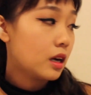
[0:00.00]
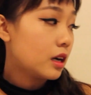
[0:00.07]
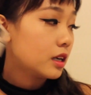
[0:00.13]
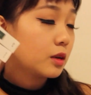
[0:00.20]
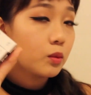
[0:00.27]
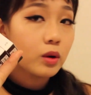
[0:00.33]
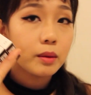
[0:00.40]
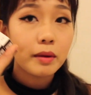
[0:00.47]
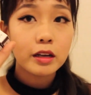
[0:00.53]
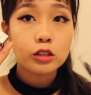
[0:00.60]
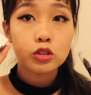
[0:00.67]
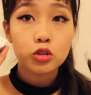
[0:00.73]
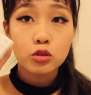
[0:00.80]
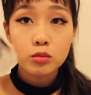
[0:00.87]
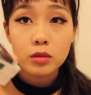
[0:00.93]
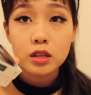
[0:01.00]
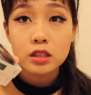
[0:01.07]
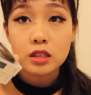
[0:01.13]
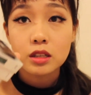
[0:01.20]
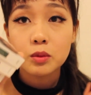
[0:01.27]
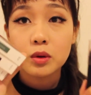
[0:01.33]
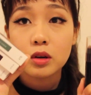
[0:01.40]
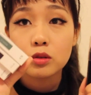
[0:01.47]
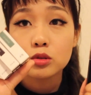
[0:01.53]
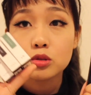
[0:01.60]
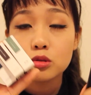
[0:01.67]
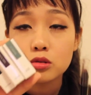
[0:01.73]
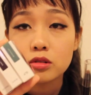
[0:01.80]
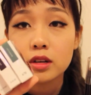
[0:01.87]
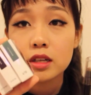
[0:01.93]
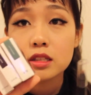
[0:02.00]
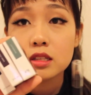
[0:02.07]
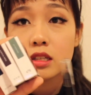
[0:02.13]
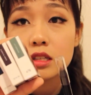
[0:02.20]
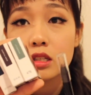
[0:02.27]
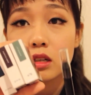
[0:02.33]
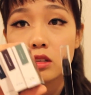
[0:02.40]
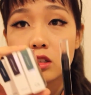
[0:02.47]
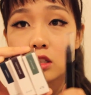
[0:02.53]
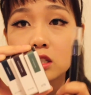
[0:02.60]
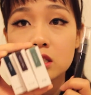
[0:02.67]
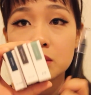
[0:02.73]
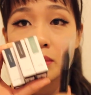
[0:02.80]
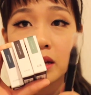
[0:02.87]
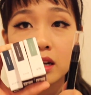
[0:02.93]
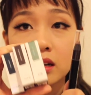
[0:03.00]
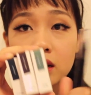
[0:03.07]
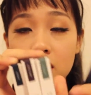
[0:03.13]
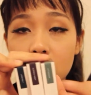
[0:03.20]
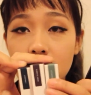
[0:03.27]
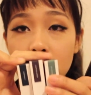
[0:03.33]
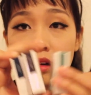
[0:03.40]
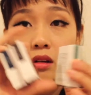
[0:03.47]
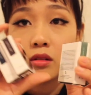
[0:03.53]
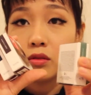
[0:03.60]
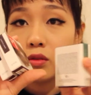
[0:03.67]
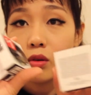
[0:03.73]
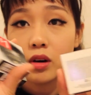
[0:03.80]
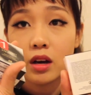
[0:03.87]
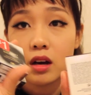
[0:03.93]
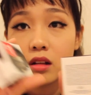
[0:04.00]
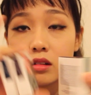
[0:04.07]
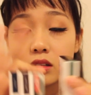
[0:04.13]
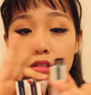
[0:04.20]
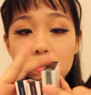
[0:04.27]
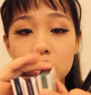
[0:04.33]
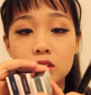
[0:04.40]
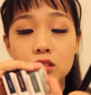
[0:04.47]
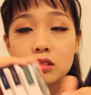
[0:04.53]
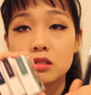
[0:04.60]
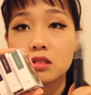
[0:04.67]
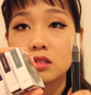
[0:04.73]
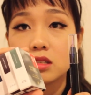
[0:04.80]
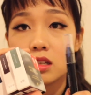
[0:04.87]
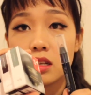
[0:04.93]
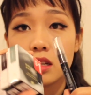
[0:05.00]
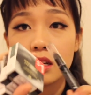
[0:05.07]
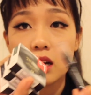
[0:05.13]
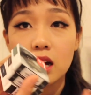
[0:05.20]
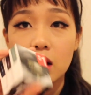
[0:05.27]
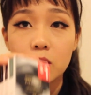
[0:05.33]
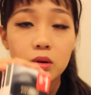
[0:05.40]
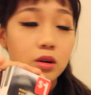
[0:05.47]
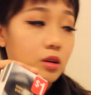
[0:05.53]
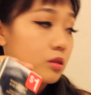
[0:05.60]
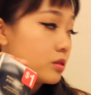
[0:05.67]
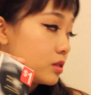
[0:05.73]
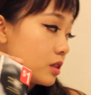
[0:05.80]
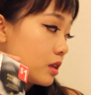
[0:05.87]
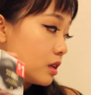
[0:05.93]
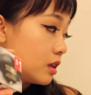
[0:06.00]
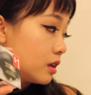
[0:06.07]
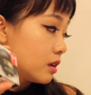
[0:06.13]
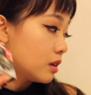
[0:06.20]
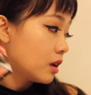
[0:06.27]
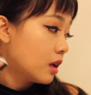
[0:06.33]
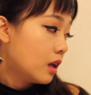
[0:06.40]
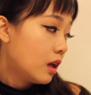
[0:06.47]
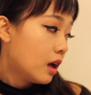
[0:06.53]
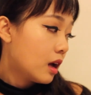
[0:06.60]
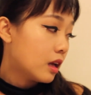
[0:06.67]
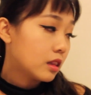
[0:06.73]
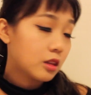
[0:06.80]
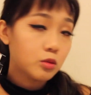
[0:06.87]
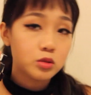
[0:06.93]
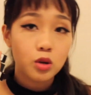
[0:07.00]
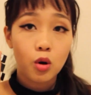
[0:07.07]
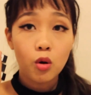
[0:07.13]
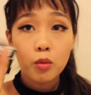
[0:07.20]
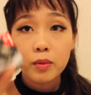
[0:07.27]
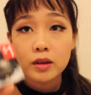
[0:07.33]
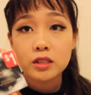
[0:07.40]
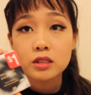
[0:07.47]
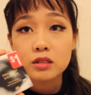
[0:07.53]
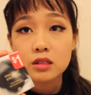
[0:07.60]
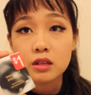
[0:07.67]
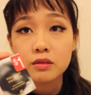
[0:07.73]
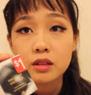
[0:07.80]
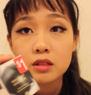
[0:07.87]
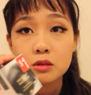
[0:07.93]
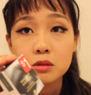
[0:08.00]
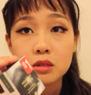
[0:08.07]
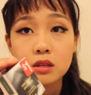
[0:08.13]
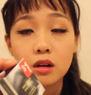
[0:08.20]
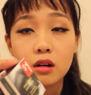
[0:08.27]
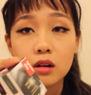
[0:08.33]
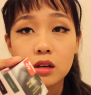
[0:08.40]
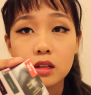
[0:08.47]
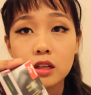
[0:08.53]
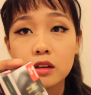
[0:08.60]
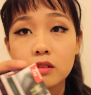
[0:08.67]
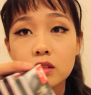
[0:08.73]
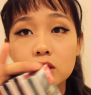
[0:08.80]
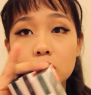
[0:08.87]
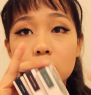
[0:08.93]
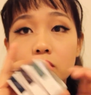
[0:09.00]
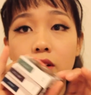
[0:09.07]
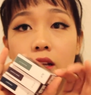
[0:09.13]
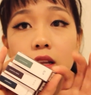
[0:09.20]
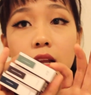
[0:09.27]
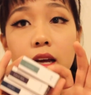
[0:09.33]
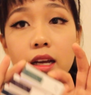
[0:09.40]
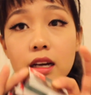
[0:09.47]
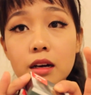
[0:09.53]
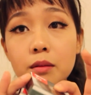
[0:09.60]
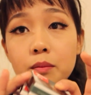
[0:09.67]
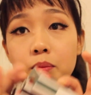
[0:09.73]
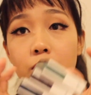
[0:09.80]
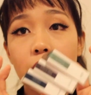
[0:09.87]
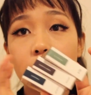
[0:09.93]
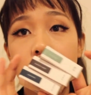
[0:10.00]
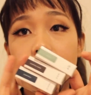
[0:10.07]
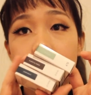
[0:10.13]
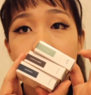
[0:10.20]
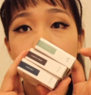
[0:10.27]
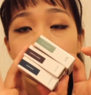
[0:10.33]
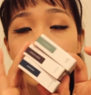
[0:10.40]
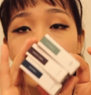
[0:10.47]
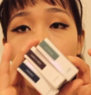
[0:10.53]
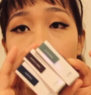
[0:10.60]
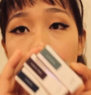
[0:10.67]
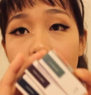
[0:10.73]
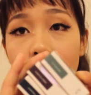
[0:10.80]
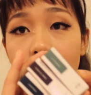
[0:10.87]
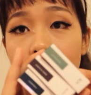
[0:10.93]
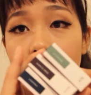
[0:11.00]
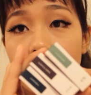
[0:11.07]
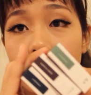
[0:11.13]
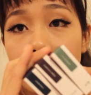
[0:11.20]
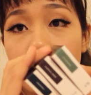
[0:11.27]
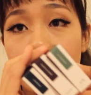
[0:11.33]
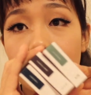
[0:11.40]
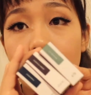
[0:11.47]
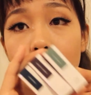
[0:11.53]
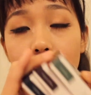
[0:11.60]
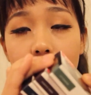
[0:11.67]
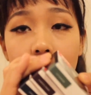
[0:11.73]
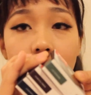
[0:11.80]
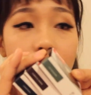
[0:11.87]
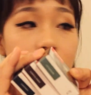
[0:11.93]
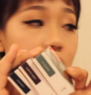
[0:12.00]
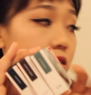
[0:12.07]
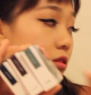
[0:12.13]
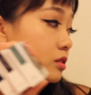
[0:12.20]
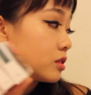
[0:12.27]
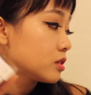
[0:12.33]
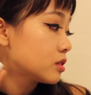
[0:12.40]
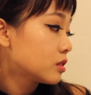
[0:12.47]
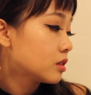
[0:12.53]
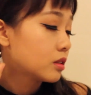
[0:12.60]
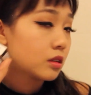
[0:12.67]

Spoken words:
I didn't want to buy too much, I didn't want to go too crazy, so I just spent $4 just to see how it goes, and there was a whole bunch of stuff that's on clearance, so if I like them, I'll definitely go back and get more colors